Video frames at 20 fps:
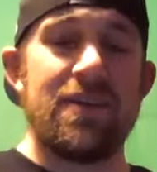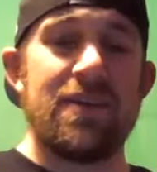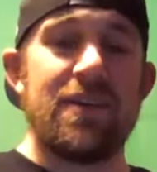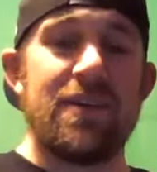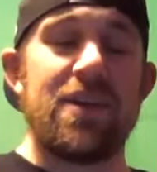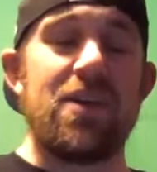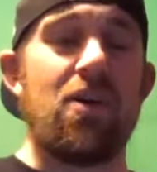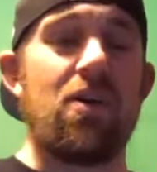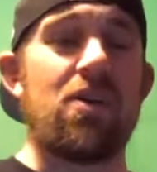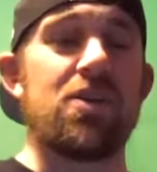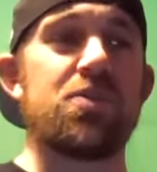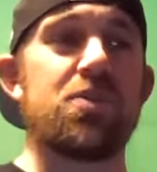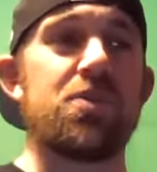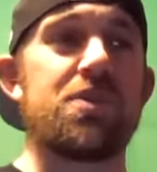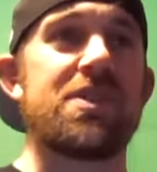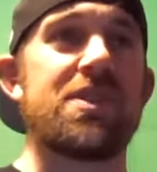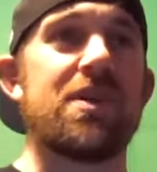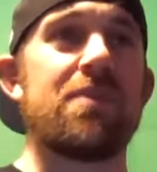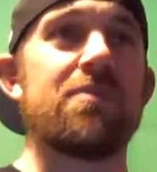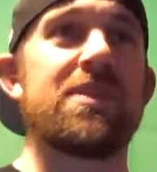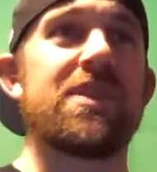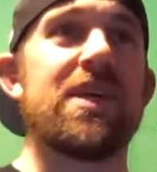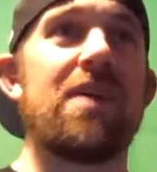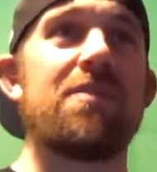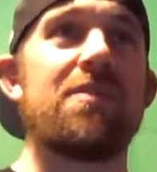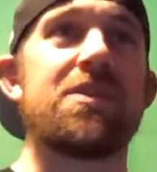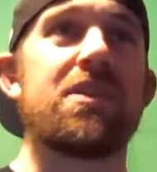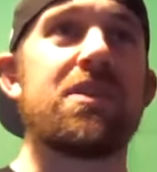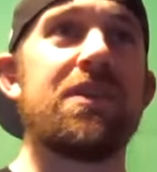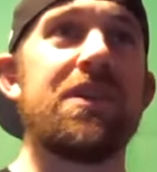Yeah, ours will
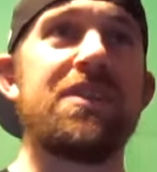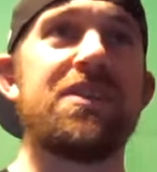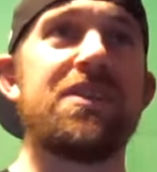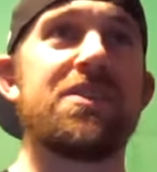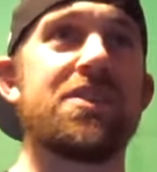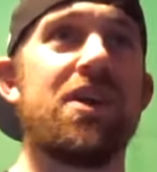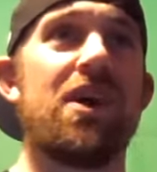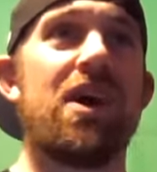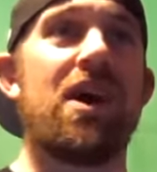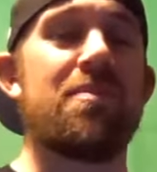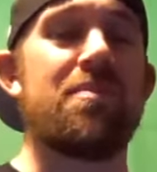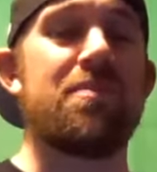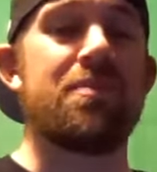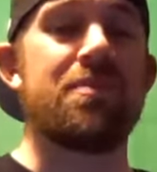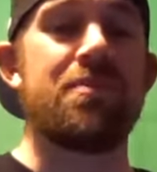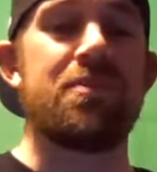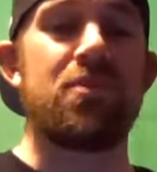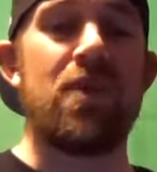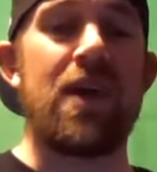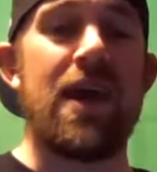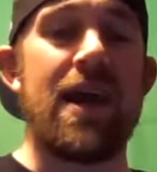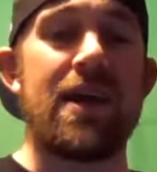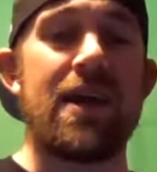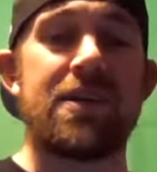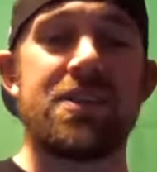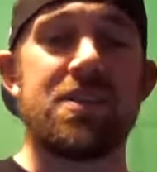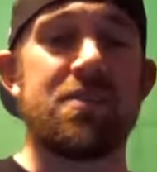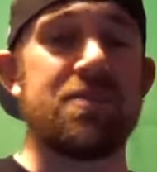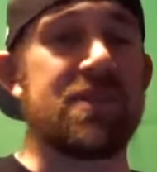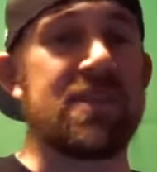sometimes clean the top rack.
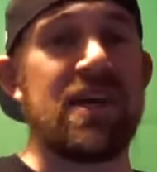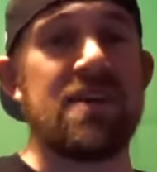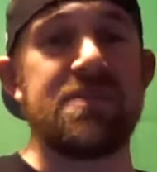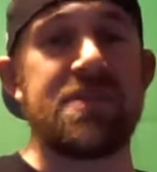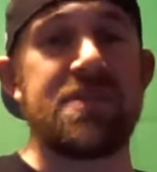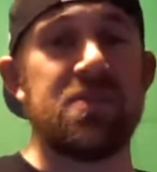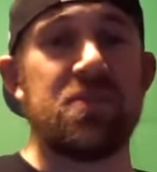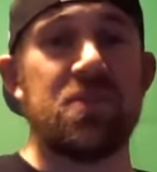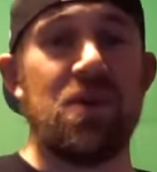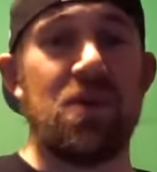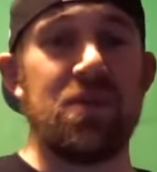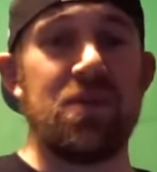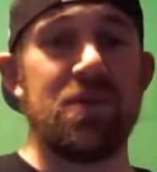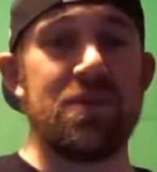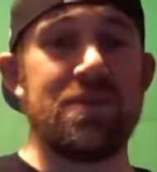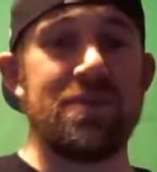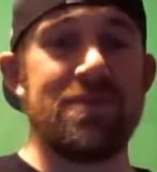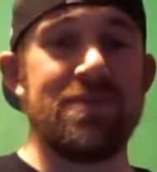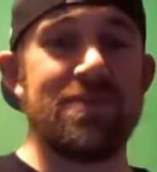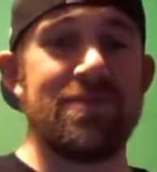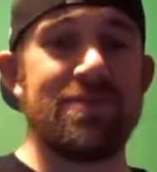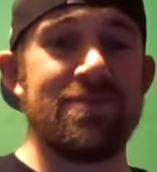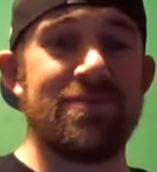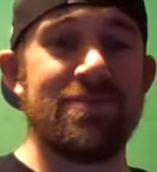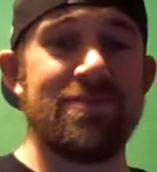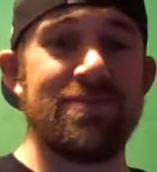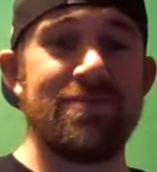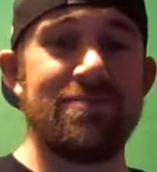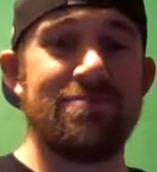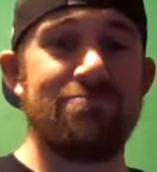Sometimes it won't.
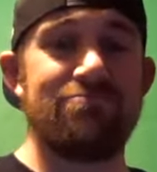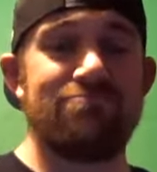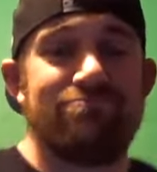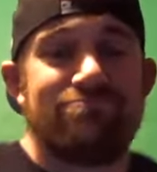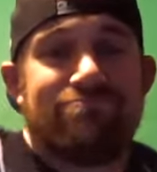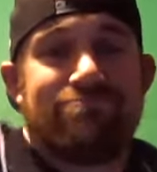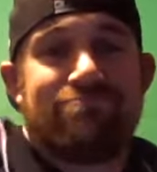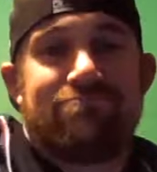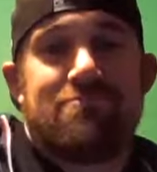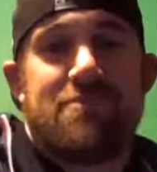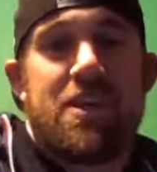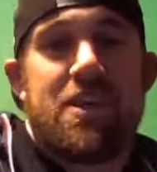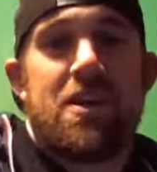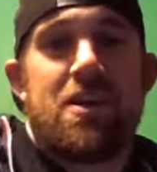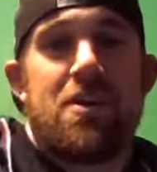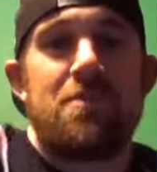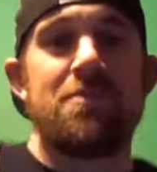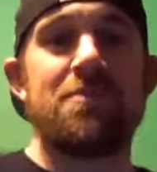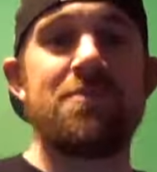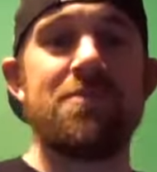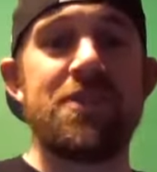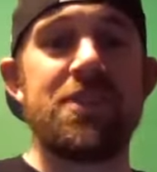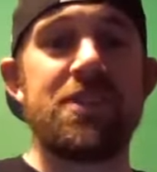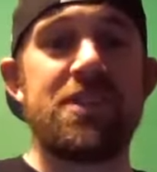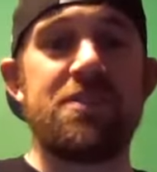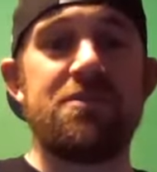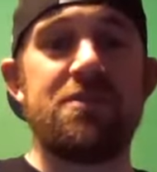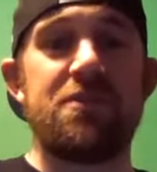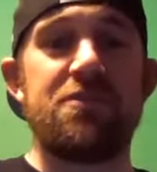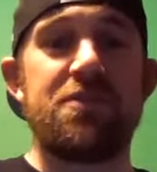You know,
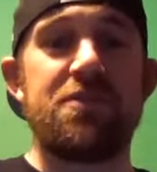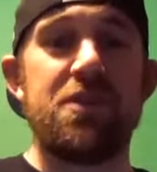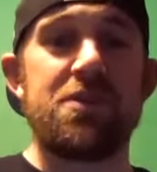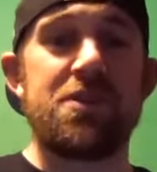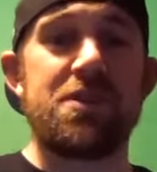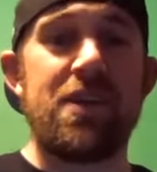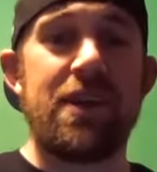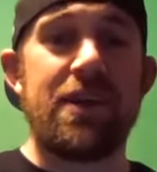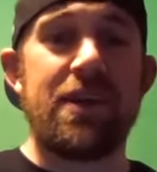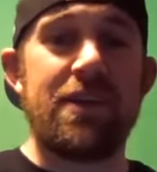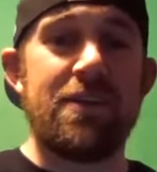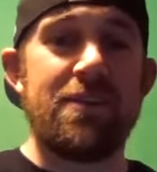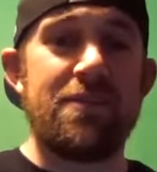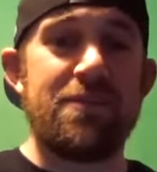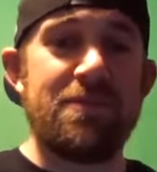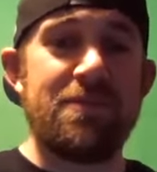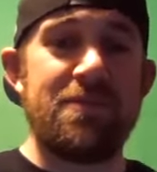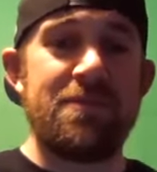just if it feels like it.